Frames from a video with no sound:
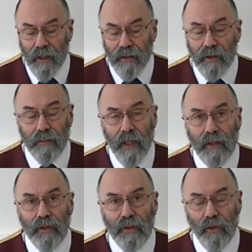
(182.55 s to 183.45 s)
to
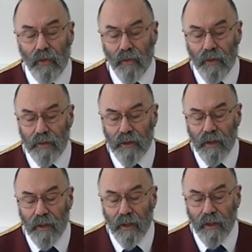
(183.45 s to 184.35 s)
make sure that
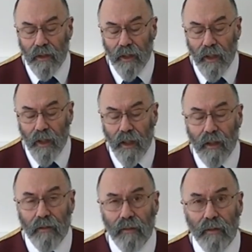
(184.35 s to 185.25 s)

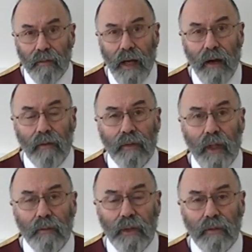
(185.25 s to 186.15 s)
the valve
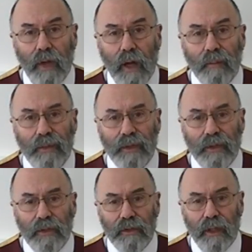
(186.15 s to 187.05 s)
comes in the right
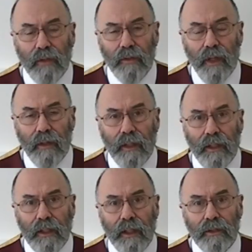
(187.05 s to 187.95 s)
position, so you don't need
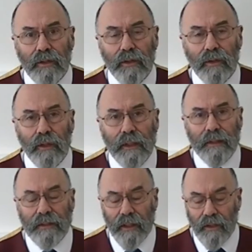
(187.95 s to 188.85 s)
to cut your
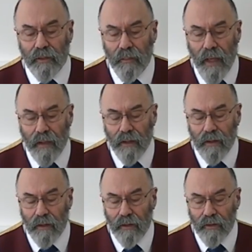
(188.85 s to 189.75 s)
seats back
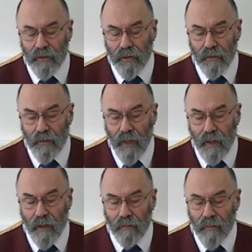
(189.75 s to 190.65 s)
too
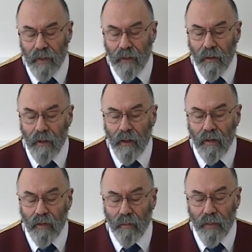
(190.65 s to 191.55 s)
far.
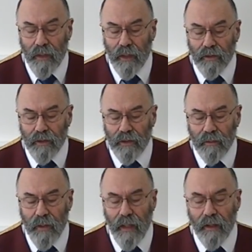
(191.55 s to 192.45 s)
Because these are
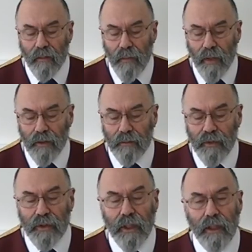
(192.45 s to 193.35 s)
made on modern
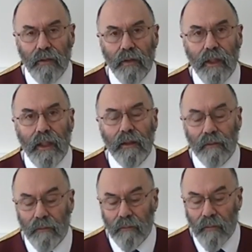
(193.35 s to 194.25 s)
machinery,
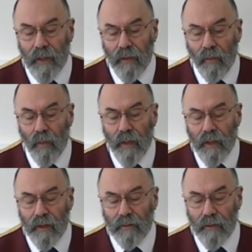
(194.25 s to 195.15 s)
we
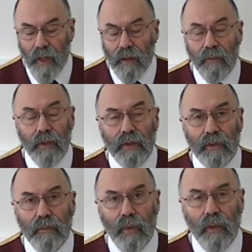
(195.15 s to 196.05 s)
can run with a
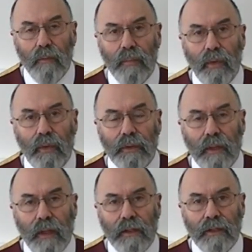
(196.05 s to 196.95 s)
smaller bore, so
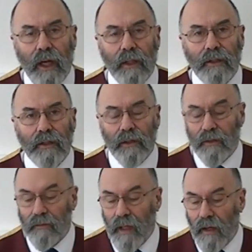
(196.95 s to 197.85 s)
they're tighter to the
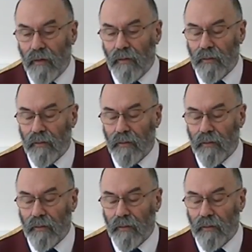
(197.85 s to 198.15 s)
valve.